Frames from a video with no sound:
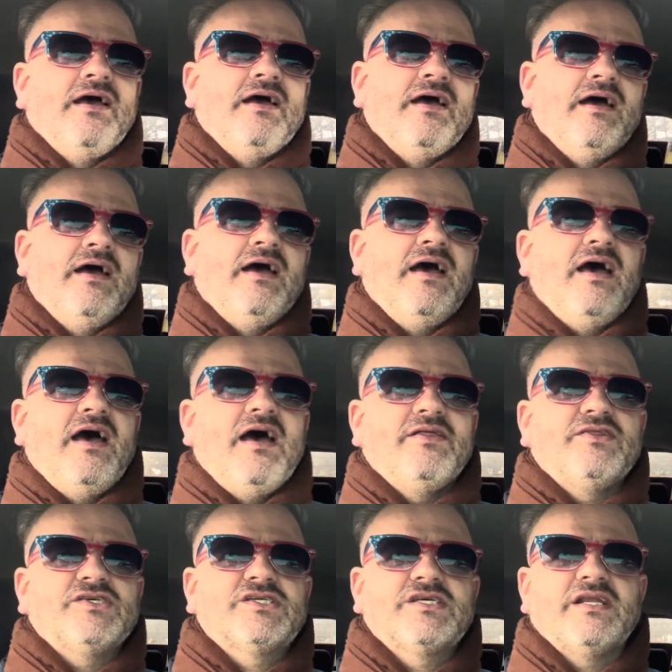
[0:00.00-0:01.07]

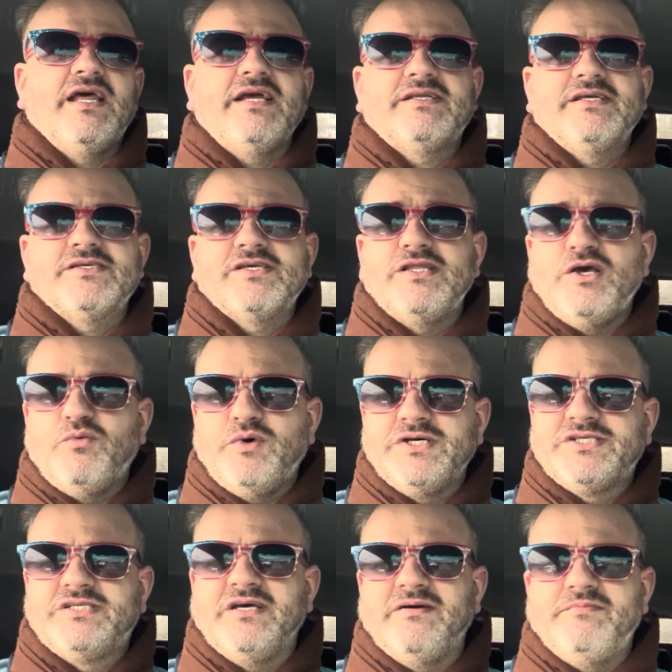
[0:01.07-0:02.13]
the selectors in their
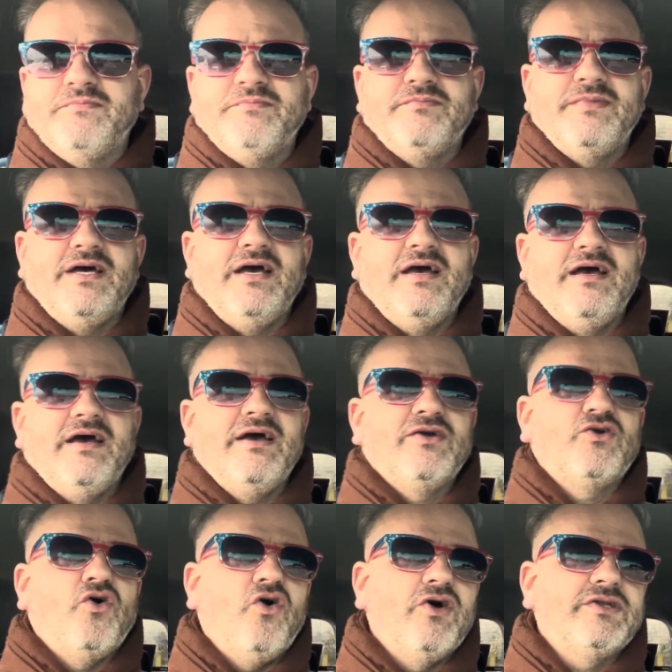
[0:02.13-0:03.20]
wisdom
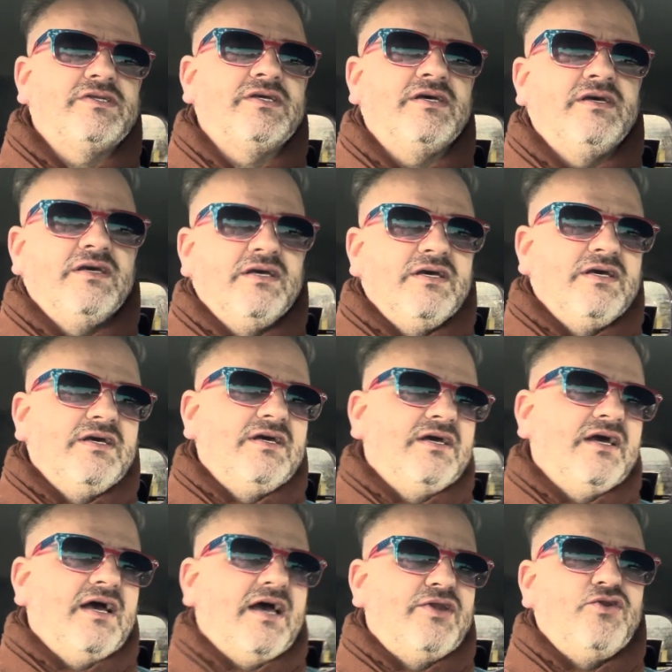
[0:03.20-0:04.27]
got
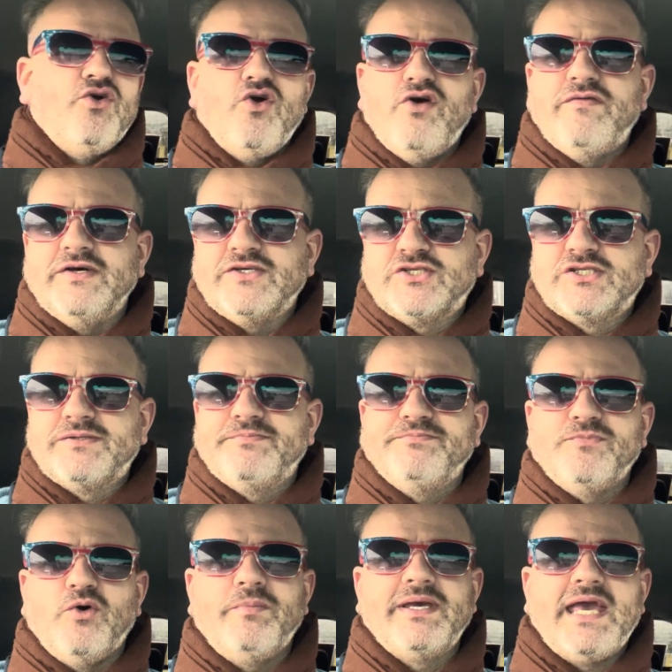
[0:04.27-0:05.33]
nervous,
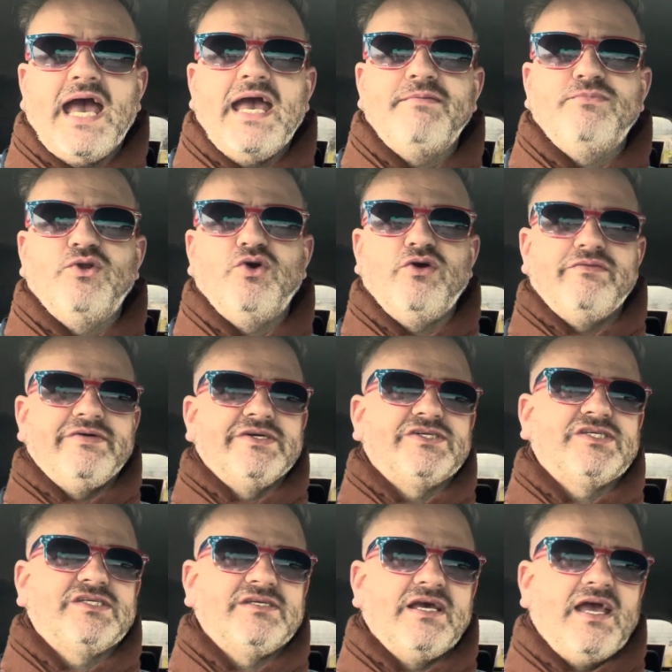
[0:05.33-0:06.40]
or became
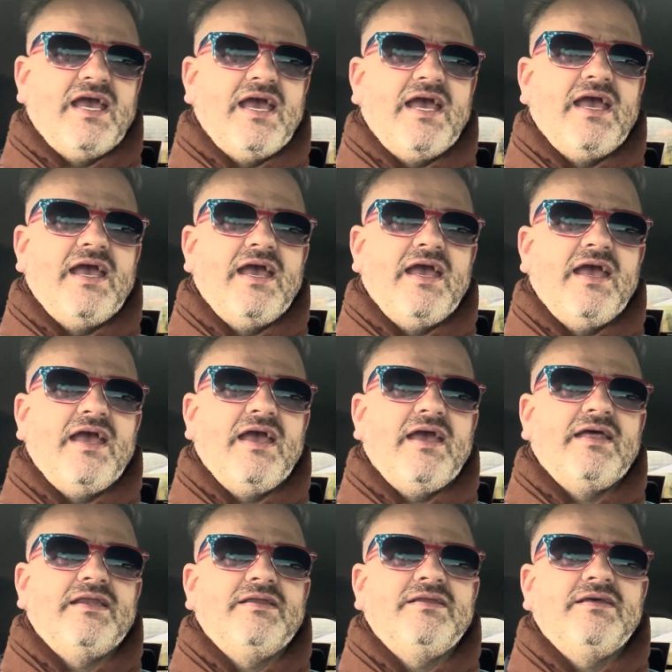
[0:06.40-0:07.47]
nervous,
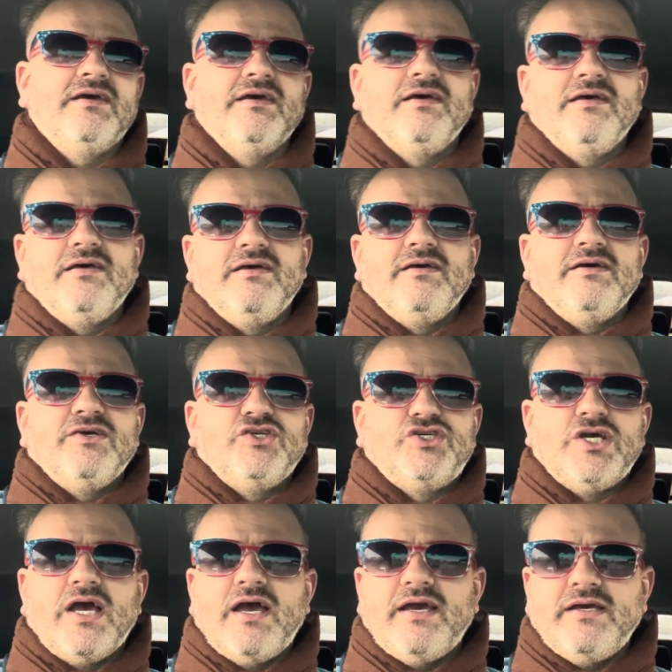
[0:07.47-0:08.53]
and
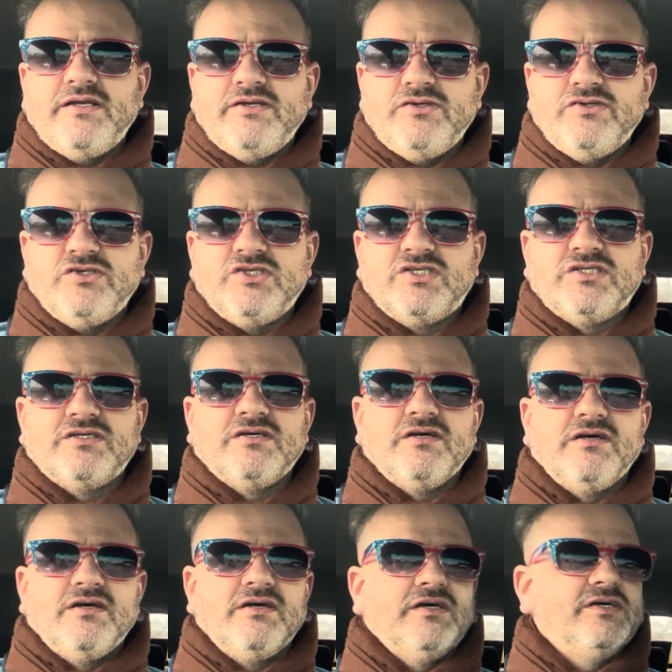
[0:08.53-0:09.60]
change
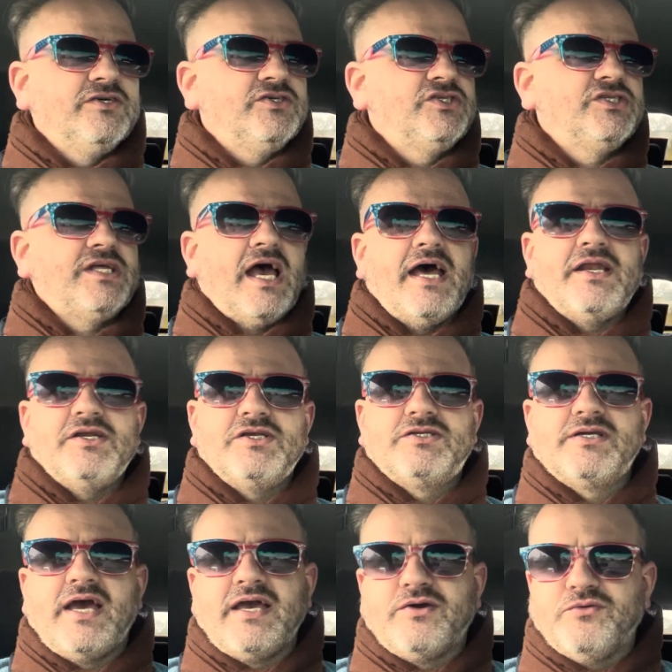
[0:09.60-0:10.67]
started to
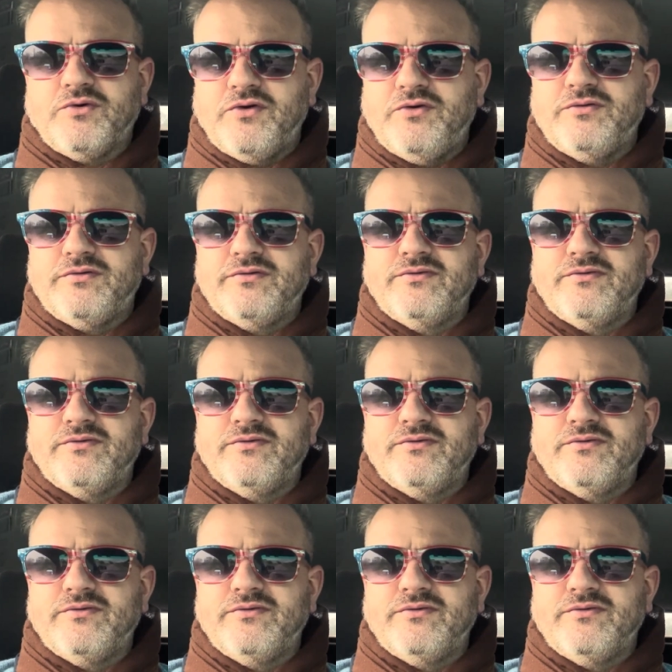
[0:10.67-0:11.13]
take root.